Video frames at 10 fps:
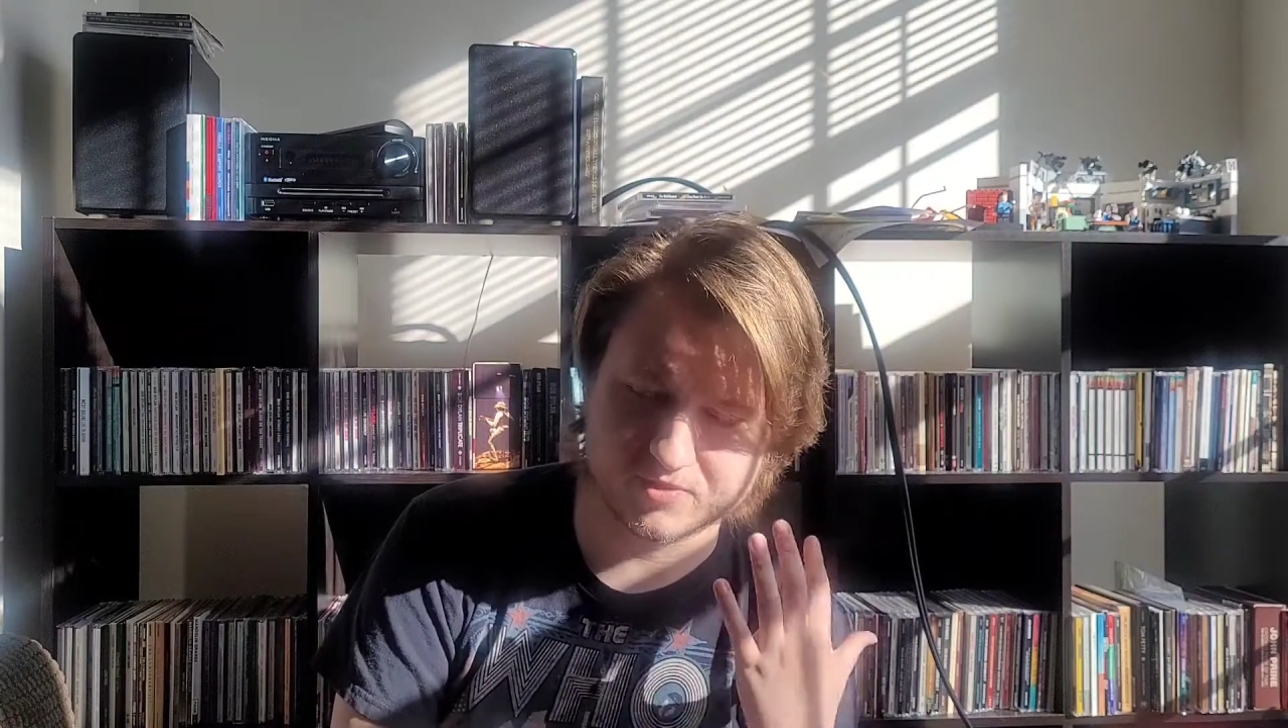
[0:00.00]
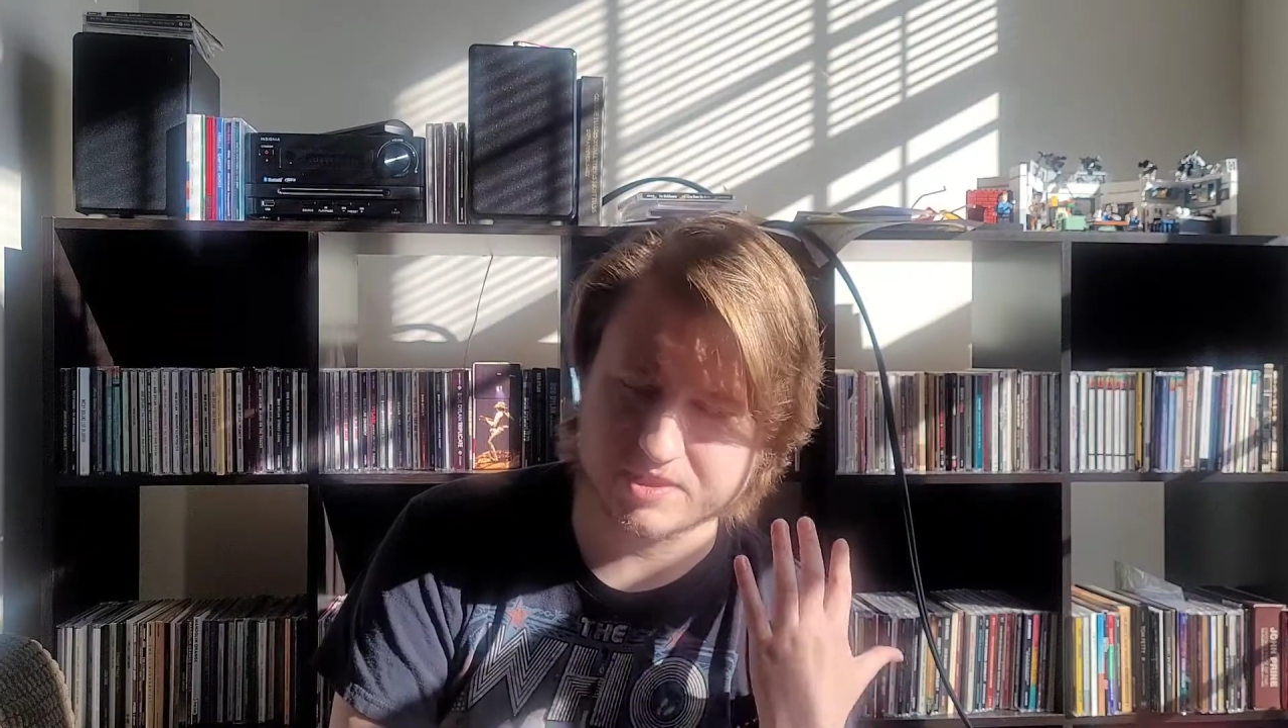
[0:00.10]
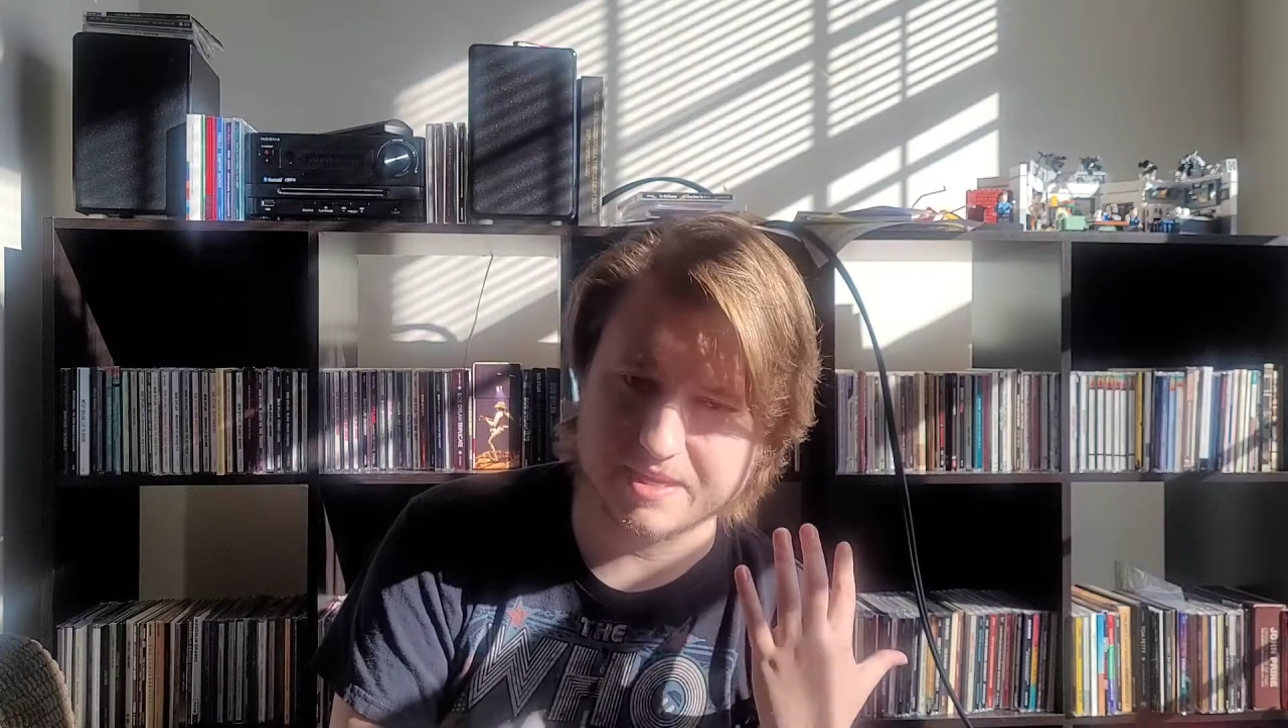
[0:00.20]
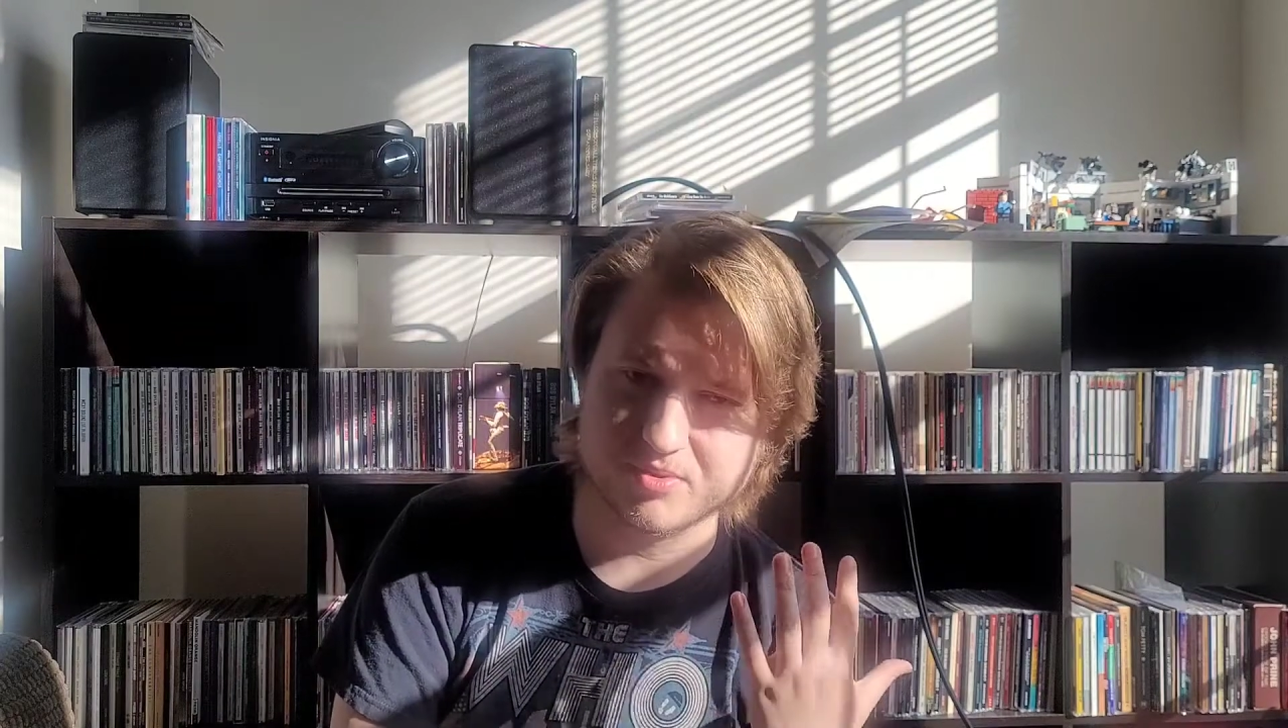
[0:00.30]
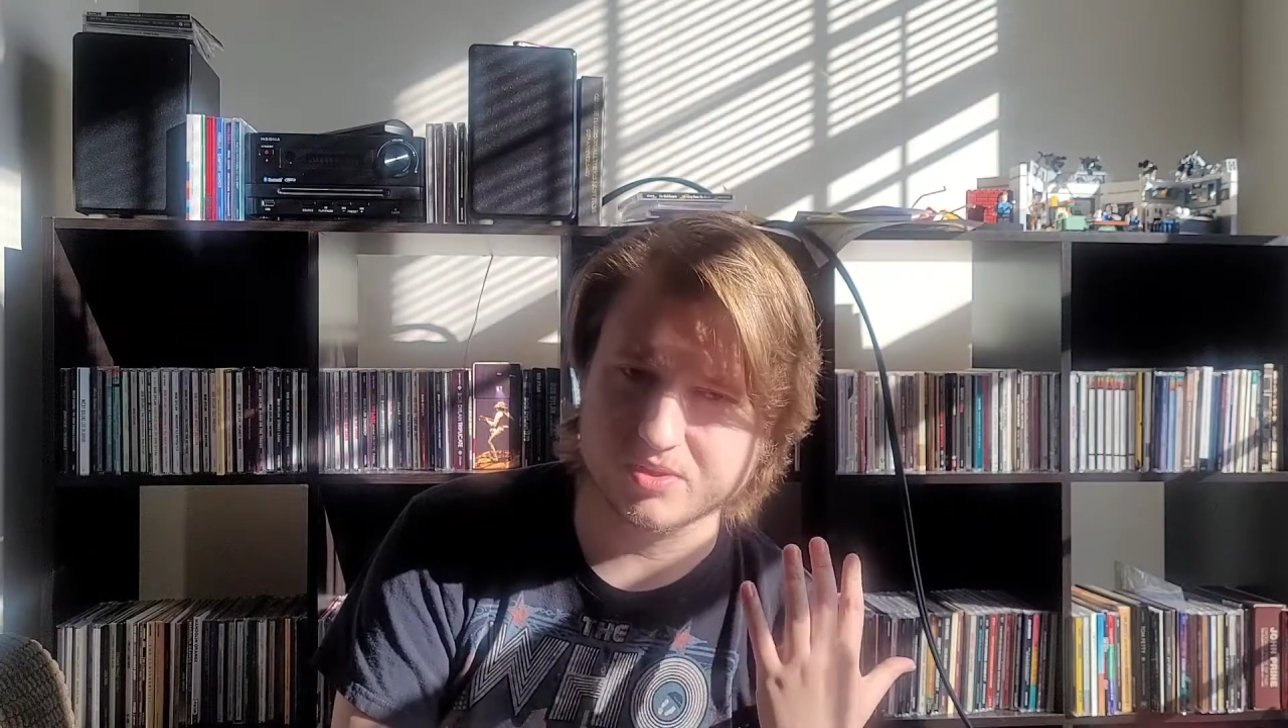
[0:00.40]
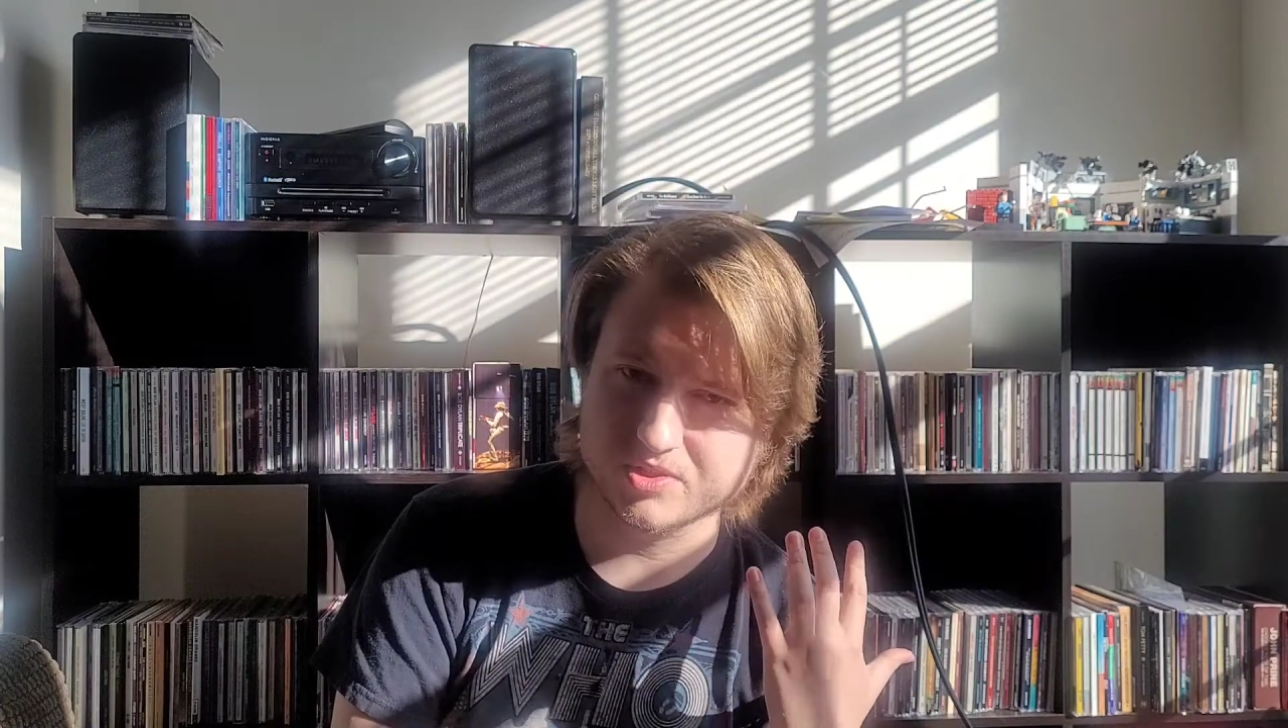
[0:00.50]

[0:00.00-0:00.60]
for example,